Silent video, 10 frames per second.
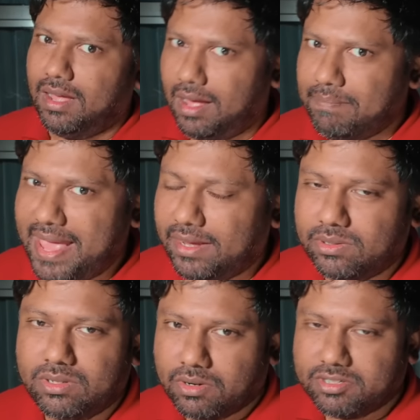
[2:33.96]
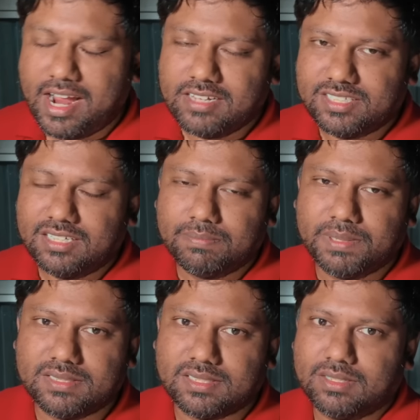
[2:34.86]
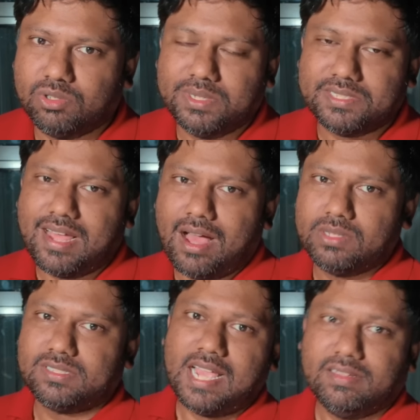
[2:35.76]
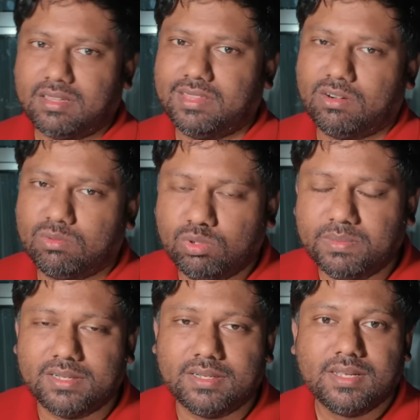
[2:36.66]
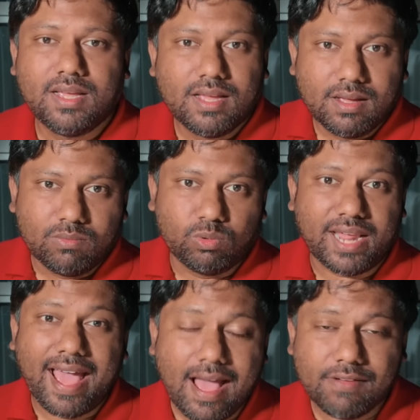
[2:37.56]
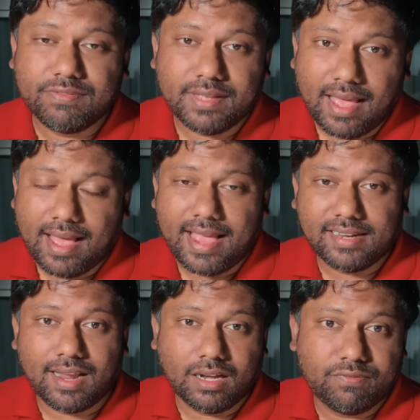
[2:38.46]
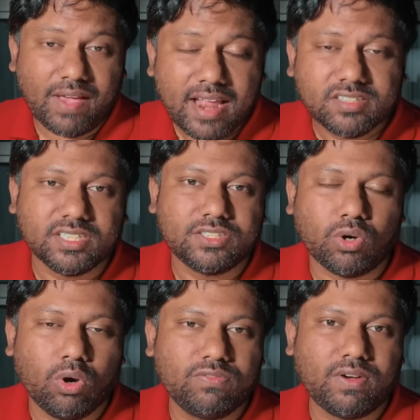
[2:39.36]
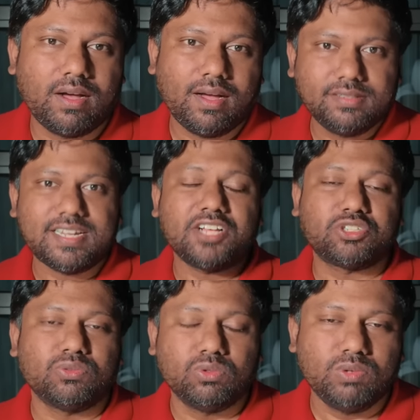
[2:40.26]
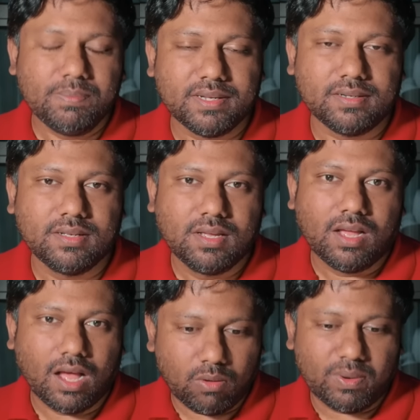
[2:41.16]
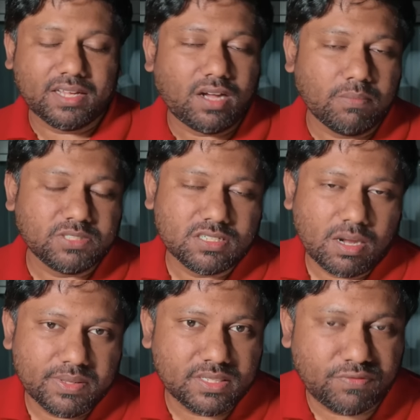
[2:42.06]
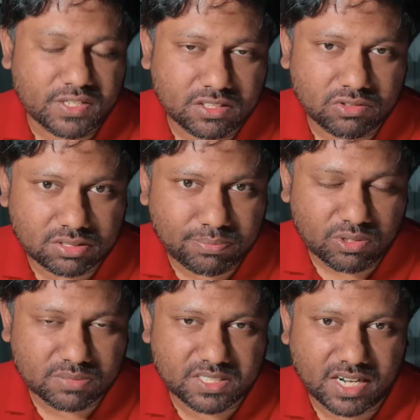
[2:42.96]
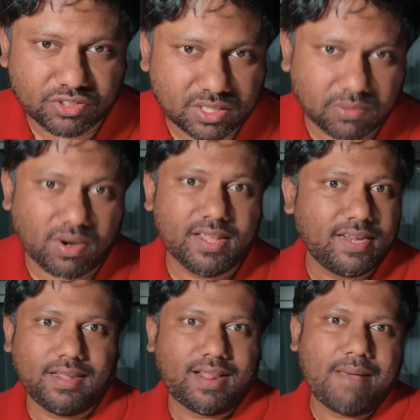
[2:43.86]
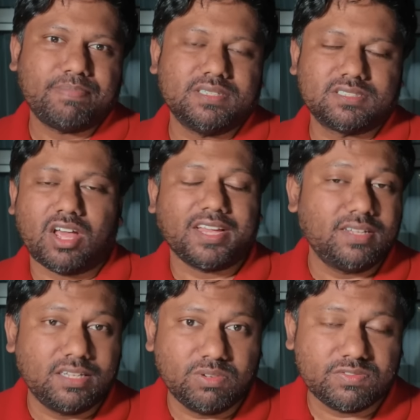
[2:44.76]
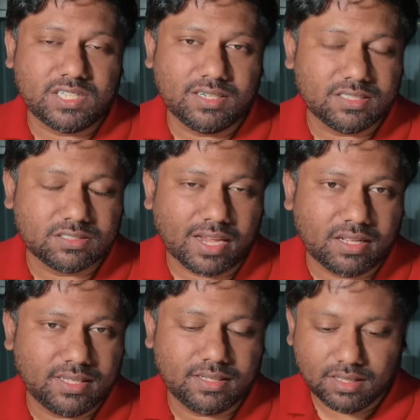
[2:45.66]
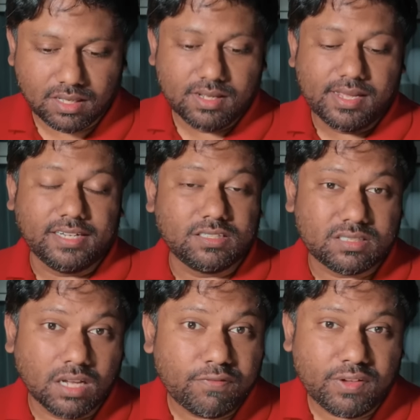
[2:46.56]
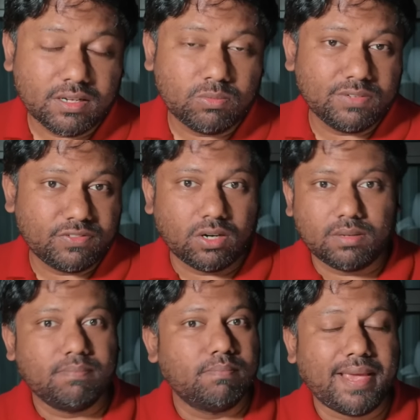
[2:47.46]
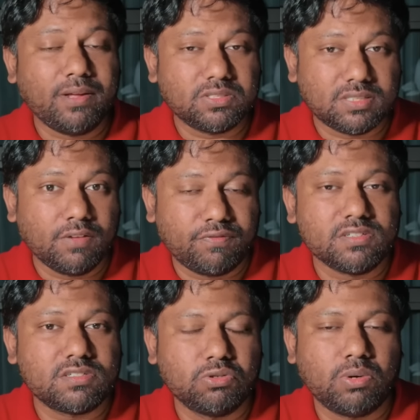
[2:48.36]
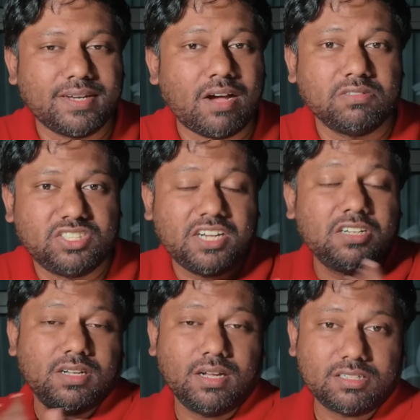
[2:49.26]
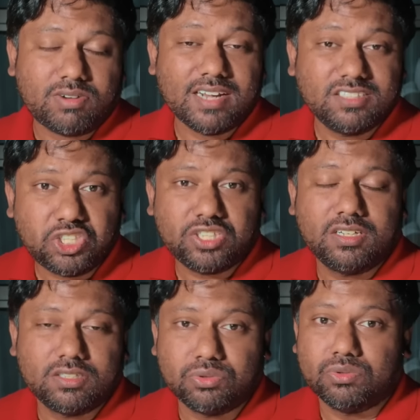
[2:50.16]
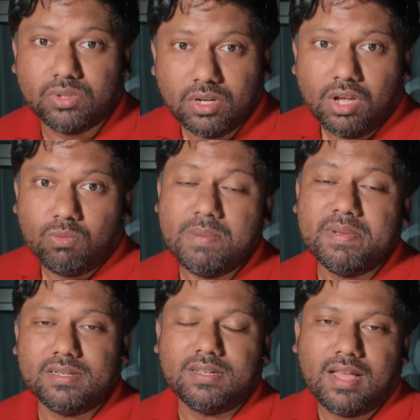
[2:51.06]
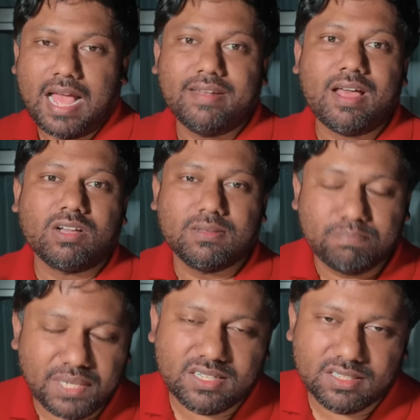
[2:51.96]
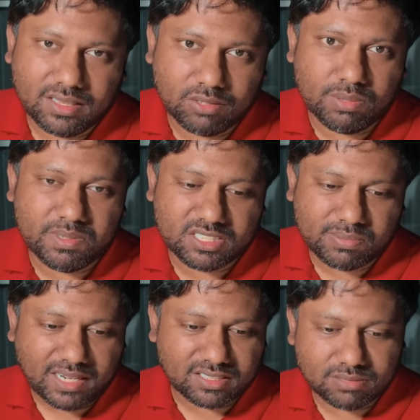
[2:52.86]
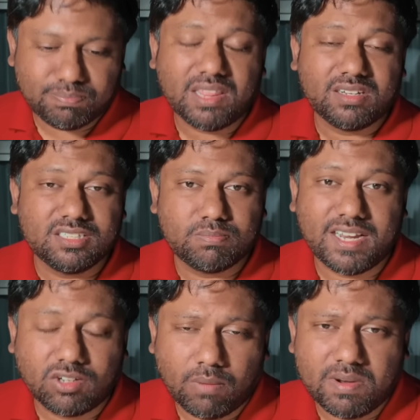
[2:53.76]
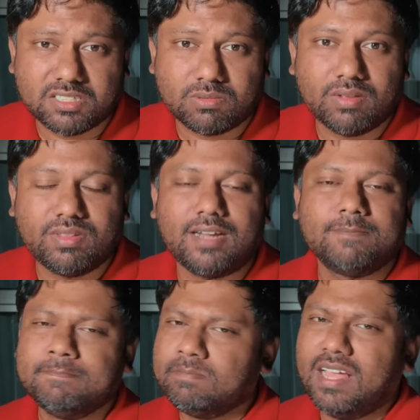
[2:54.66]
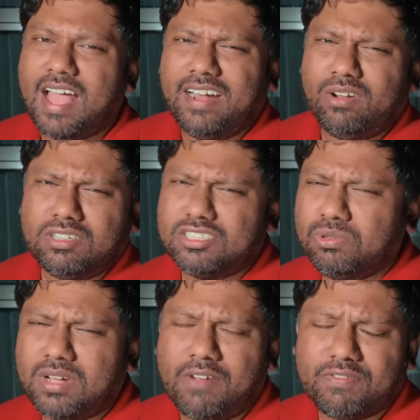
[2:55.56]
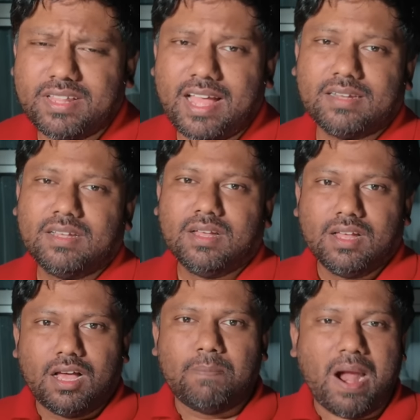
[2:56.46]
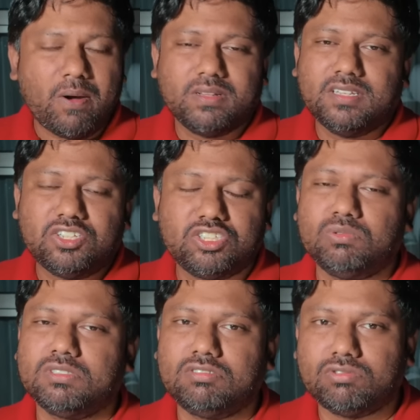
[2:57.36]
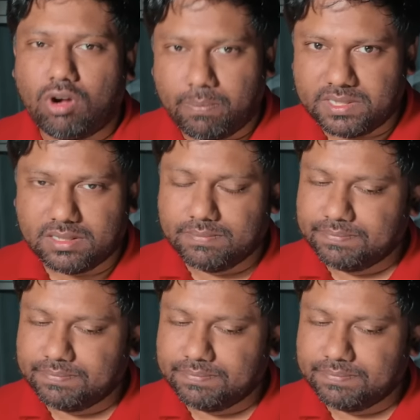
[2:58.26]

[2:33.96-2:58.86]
a male or a transgender person who is now saying that they're a woman would have an advantage over natural women when it comes to some of these physical sports potentially, right? It happens. Cycling, we've seen it in cycling. In surfing, we've got male surfers who are now transitioning to women and now competing in the women's space. And Bethany's made comments around that. And not soon after that, apparently she was dropped.